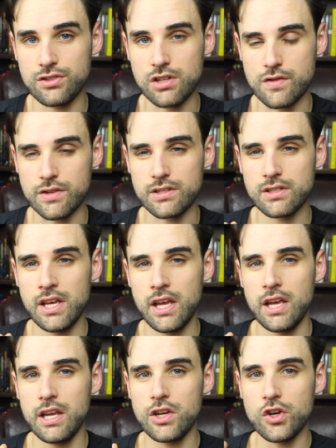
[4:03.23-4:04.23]
service,
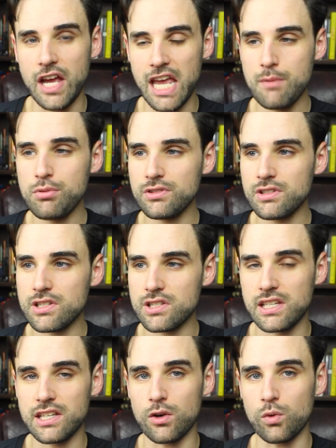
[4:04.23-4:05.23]
you're able to
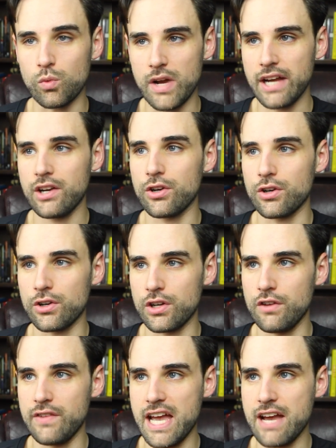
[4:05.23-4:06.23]
just get a record
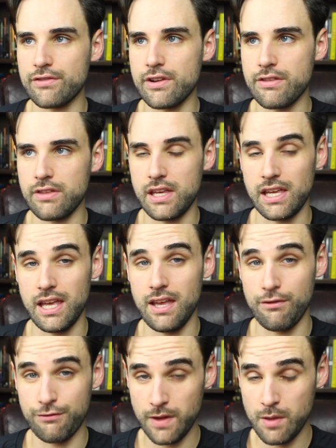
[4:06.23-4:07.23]
of everything
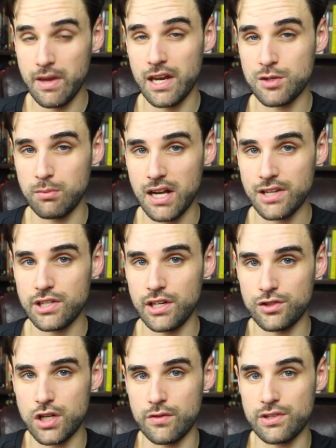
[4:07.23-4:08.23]
from the managed
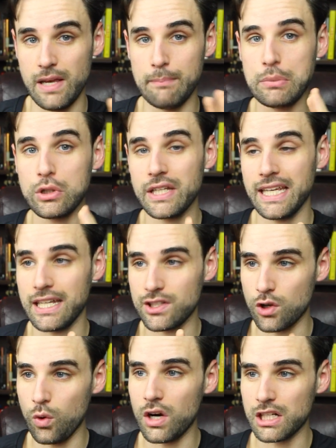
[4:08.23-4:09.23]
blockchain service and put it
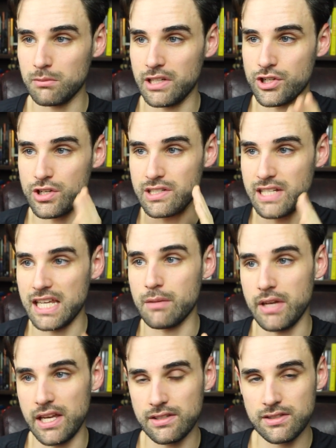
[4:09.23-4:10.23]
into Quantum Ledger
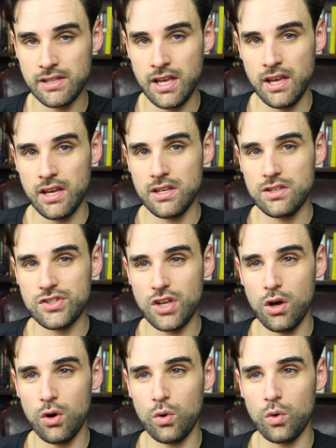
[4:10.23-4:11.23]
database.
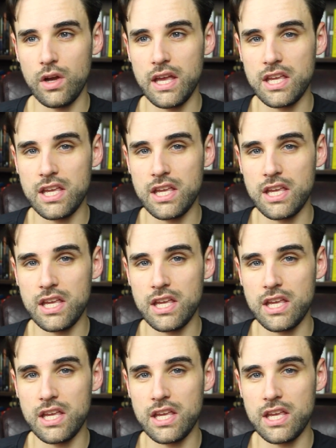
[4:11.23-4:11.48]
So